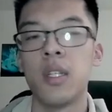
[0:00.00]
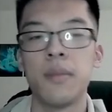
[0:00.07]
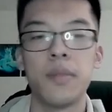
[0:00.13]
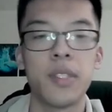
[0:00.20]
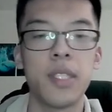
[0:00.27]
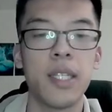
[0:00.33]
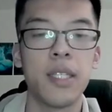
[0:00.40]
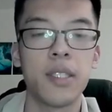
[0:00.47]

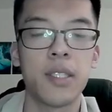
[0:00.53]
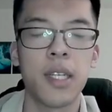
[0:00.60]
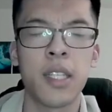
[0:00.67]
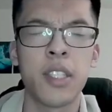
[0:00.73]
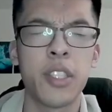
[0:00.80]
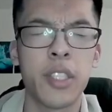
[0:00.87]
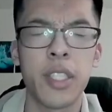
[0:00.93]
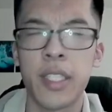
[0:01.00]
say it's like
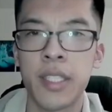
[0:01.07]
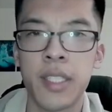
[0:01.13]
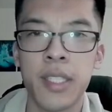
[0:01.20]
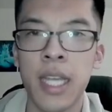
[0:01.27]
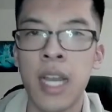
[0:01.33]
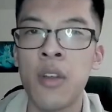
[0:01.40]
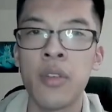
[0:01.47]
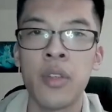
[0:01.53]
just a
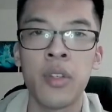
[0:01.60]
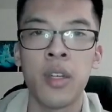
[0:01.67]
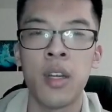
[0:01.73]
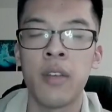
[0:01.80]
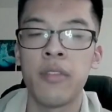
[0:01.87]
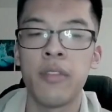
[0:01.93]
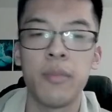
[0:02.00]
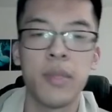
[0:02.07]
scout unit
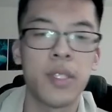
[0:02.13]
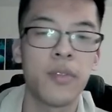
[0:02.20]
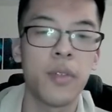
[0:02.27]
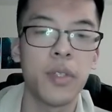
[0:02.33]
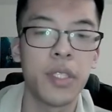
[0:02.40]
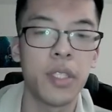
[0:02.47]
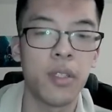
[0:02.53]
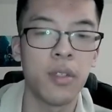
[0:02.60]
off of
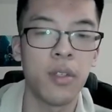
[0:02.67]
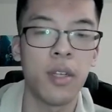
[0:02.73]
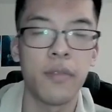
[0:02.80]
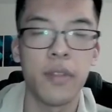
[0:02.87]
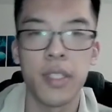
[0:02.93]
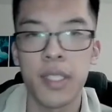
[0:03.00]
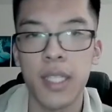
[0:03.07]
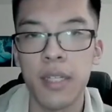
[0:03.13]
Misfortune or
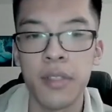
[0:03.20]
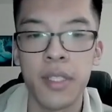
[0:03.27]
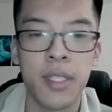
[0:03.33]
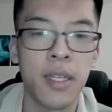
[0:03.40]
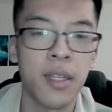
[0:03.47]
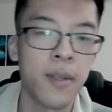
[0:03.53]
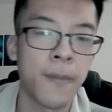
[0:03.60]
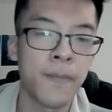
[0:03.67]
off the Scout's
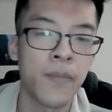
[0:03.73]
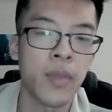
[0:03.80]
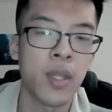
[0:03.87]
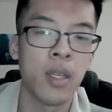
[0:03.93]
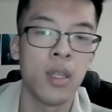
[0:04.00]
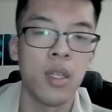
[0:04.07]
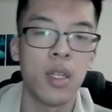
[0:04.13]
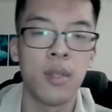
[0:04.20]
deck.
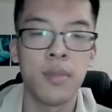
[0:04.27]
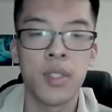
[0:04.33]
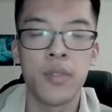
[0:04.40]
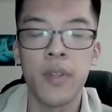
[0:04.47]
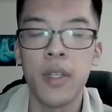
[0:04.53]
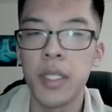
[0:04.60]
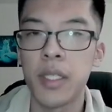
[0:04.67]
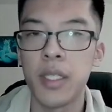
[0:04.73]
I'm just
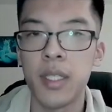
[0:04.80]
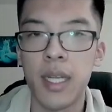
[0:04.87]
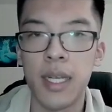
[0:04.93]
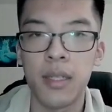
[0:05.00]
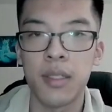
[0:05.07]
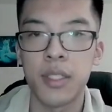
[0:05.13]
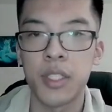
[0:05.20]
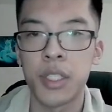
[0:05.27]
very good
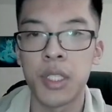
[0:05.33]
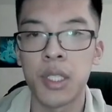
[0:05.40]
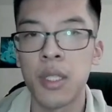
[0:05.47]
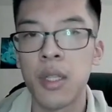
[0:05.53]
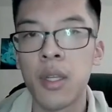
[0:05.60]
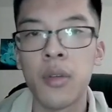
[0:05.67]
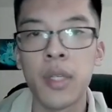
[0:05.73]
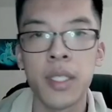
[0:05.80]
at
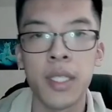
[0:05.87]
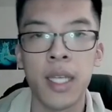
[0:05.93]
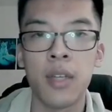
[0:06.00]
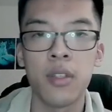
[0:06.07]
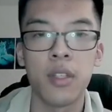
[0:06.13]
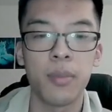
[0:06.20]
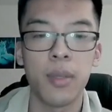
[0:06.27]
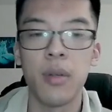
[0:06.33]
slowing
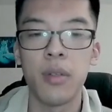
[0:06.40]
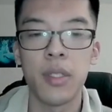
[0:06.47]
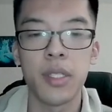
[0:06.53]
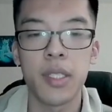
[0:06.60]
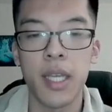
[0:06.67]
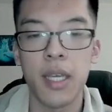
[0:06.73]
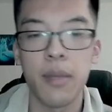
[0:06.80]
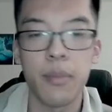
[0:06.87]
down your
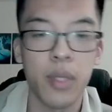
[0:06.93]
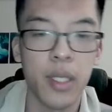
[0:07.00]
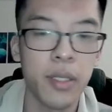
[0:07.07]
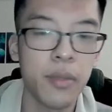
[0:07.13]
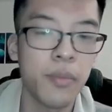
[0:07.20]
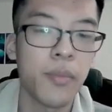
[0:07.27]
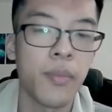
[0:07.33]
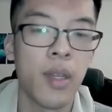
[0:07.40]
opponent's game
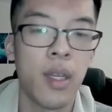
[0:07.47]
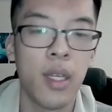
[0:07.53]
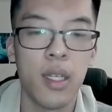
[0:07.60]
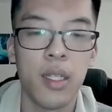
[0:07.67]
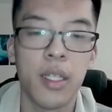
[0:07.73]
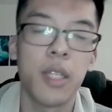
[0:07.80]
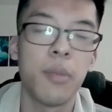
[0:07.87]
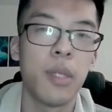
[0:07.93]
plan.
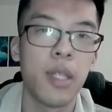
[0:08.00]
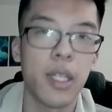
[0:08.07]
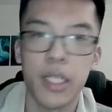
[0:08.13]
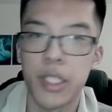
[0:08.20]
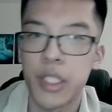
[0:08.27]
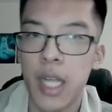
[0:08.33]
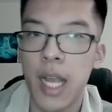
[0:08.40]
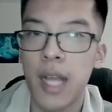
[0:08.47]
It could be like a
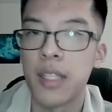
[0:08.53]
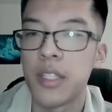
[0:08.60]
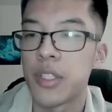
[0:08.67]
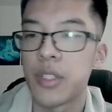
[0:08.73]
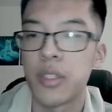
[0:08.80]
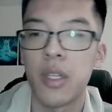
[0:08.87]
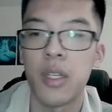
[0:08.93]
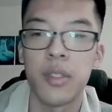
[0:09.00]

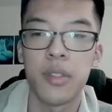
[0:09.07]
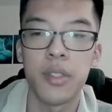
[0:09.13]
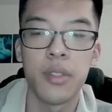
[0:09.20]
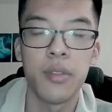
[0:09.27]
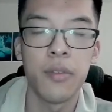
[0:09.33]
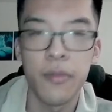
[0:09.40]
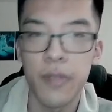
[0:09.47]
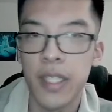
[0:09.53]
challenger
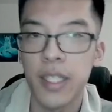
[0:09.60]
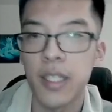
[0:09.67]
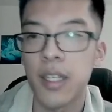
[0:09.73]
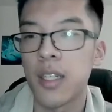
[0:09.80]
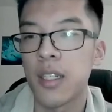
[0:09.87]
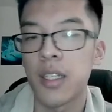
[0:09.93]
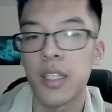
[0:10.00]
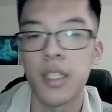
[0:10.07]
onto
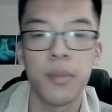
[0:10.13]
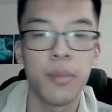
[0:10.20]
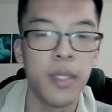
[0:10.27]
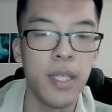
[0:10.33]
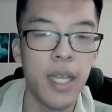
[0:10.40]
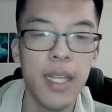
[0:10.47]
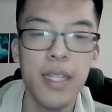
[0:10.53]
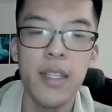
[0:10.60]
Vagar, it could
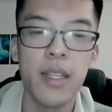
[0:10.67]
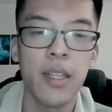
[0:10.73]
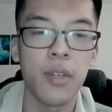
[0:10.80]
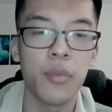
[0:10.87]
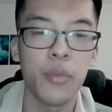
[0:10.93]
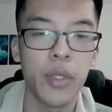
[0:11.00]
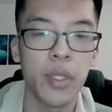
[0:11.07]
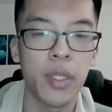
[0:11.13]
be
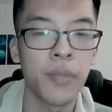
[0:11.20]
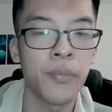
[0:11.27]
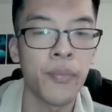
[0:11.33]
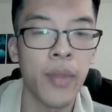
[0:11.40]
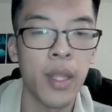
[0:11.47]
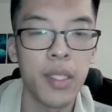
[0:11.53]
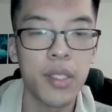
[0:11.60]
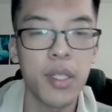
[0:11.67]
anything really.
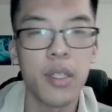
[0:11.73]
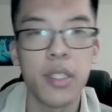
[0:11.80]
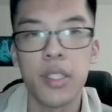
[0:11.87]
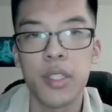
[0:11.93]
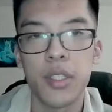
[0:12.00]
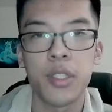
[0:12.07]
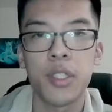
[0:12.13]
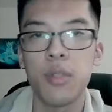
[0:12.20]
This card is
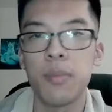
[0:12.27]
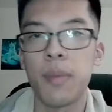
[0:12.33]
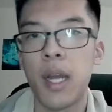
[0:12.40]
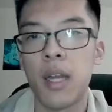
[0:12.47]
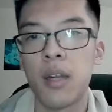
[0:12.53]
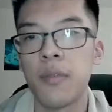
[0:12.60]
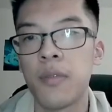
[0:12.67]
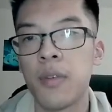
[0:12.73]
just so
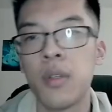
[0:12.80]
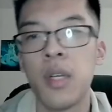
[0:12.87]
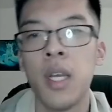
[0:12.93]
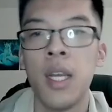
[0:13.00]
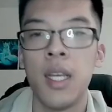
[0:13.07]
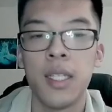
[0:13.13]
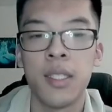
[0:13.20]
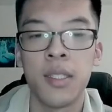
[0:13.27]
powerful,
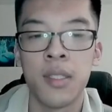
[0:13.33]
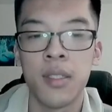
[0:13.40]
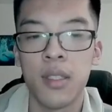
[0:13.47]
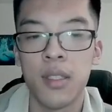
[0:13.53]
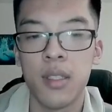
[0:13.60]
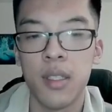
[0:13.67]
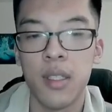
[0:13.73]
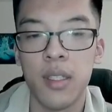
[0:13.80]
and
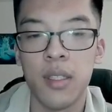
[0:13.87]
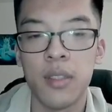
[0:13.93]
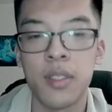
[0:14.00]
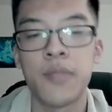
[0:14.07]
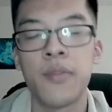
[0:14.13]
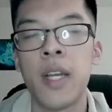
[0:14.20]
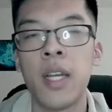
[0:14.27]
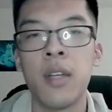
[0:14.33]

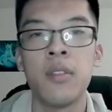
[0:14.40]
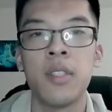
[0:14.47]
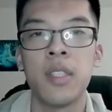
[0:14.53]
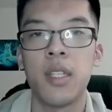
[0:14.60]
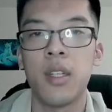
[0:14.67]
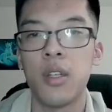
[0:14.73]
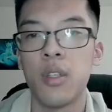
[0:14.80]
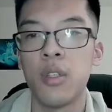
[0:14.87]
it's found
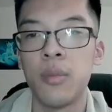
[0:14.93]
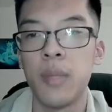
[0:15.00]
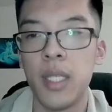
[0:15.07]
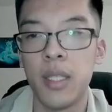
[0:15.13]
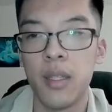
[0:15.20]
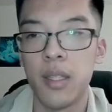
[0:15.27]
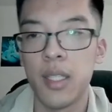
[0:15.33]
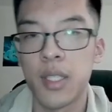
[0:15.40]
a home
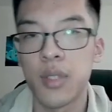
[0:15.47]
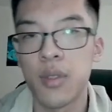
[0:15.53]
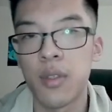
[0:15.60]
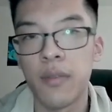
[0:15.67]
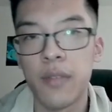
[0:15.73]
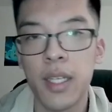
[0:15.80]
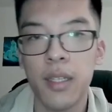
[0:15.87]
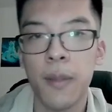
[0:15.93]
in this sort
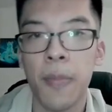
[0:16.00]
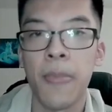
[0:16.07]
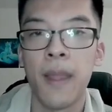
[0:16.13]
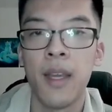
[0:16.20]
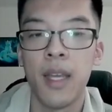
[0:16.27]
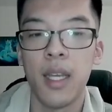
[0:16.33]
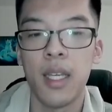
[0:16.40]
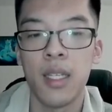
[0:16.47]
of deck,
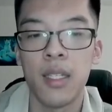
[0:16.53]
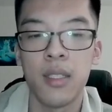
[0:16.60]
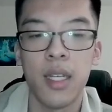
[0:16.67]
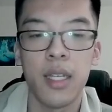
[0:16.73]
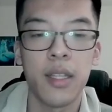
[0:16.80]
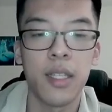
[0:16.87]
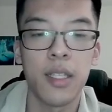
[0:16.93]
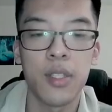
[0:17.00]
and
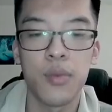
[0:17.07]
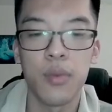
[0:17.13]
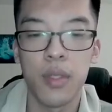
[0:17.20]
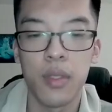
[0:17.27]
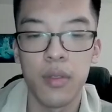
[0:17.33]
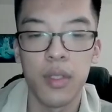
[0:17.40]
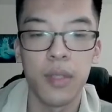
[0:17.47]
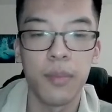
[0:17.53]
I think it's
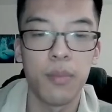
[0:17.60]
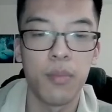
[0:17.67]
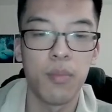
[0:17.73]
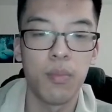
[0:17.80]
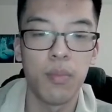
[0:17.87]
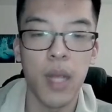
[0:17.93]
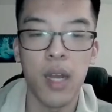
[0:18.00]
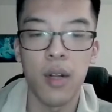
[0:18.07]
really, really
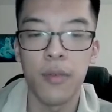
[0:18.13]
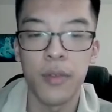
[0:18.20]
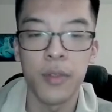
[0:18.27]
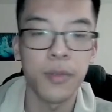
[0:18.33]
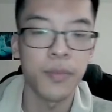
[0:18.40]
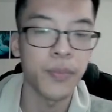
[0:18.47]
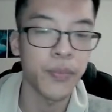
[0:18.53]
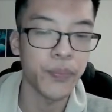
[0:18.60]
powerful.